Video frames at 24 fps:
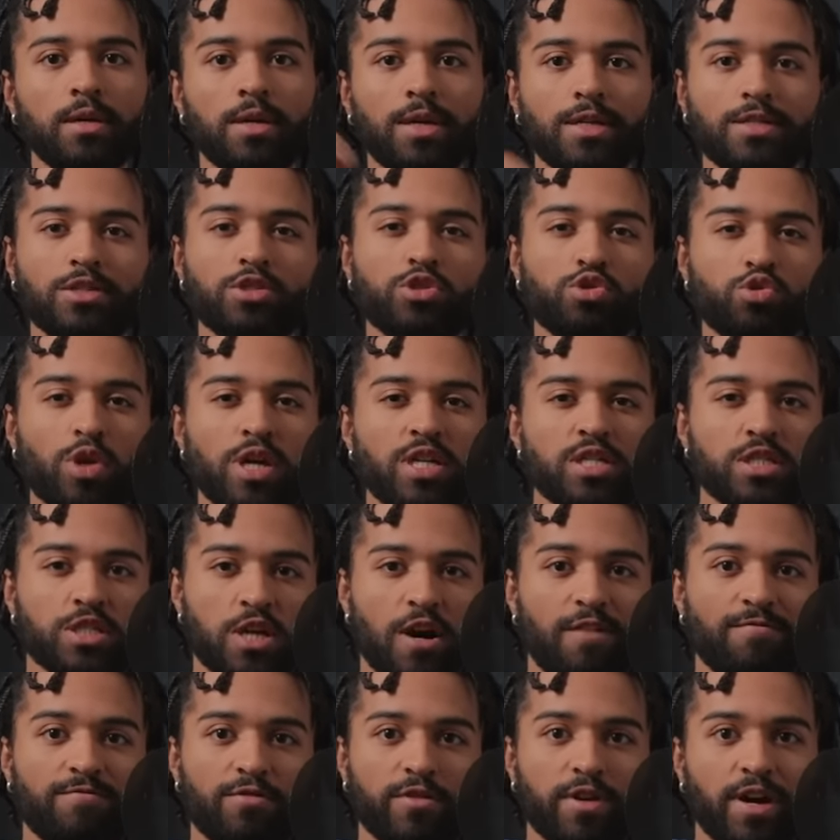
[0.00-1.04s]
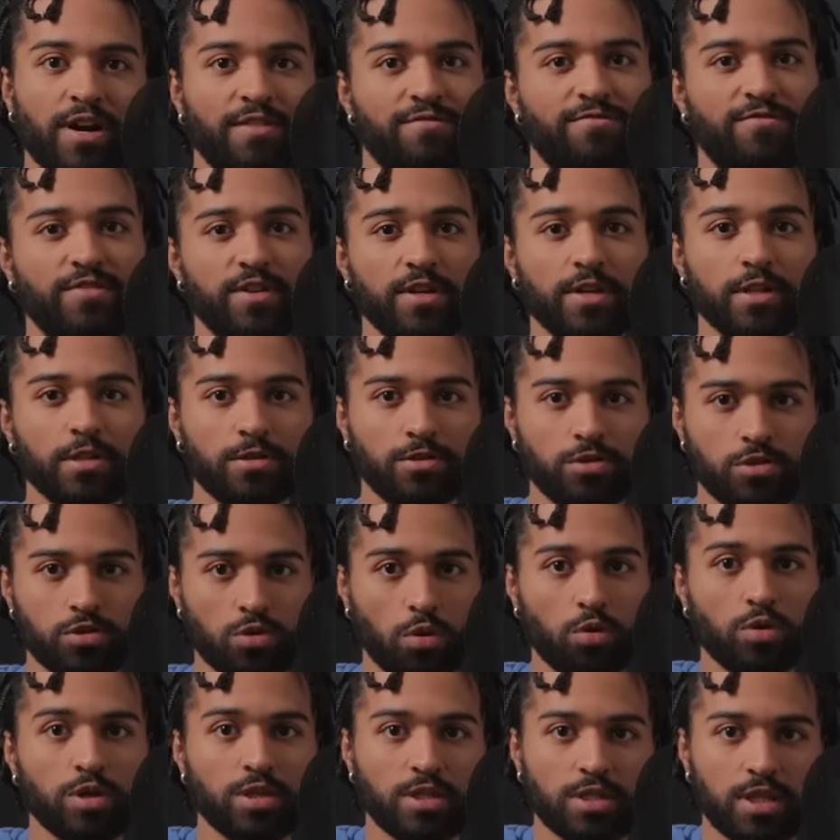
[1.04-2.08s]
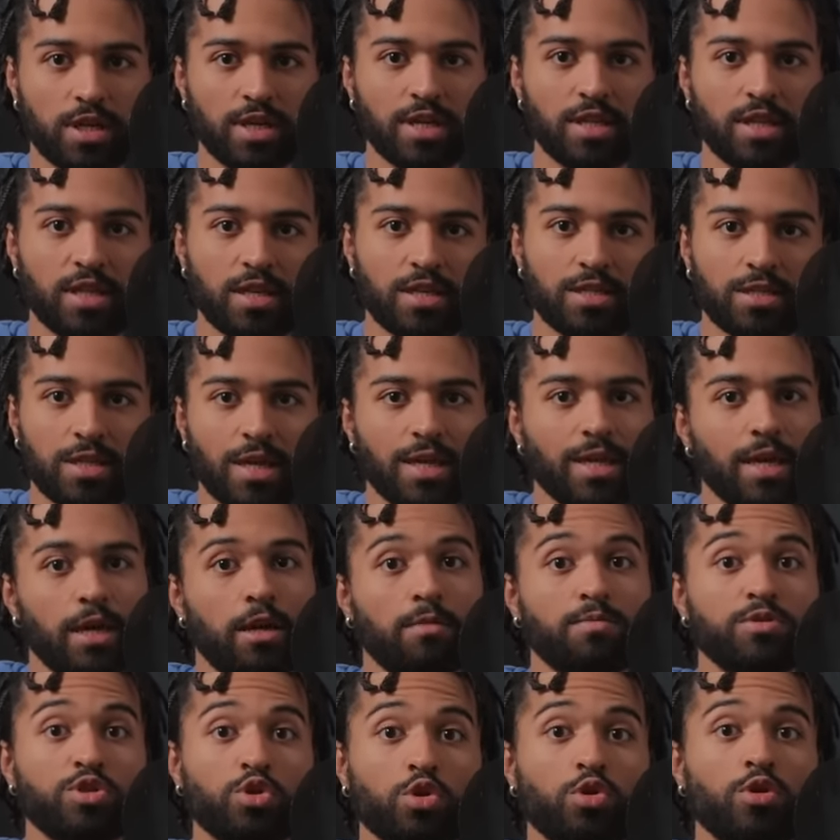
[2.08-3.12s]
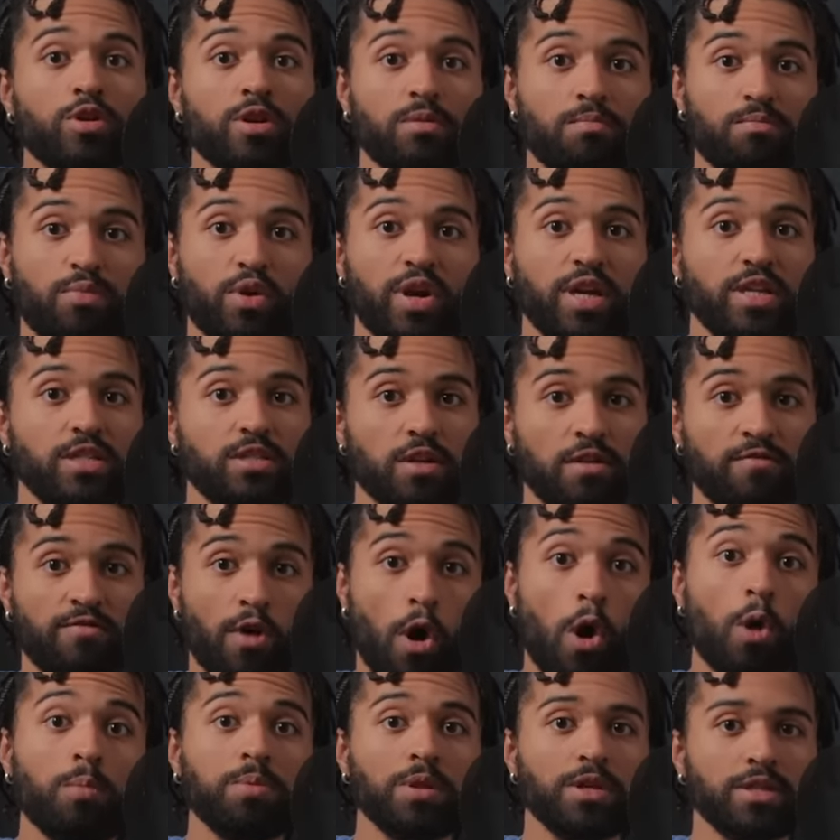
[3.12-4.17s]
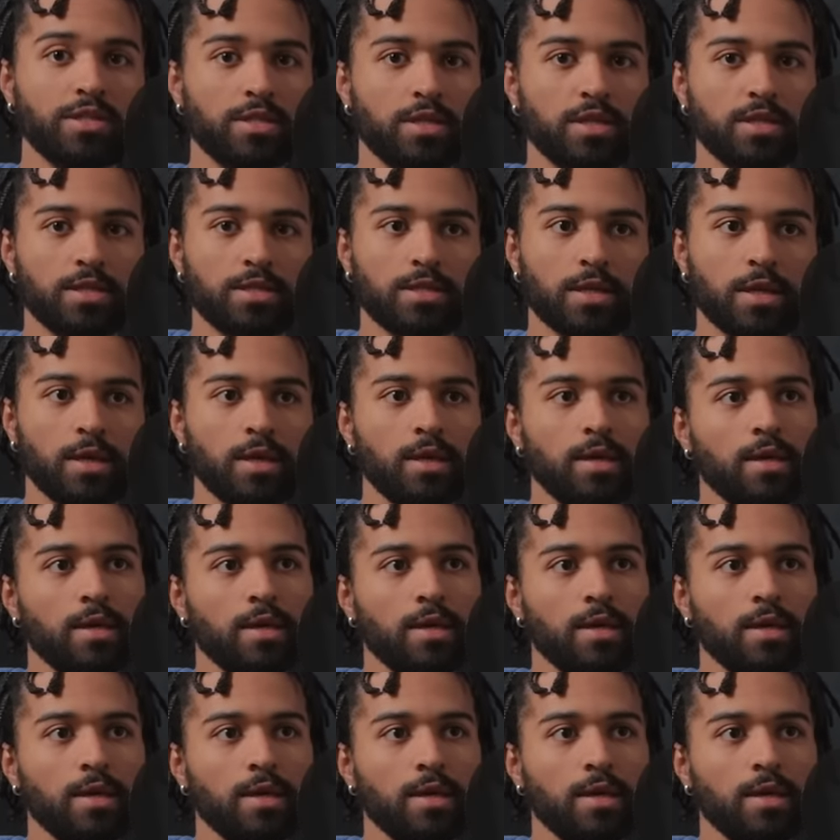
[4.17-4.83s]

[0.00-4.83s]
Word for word: It's a strange comfort I feel in stories like this, like an absurd embrace of hopelessness.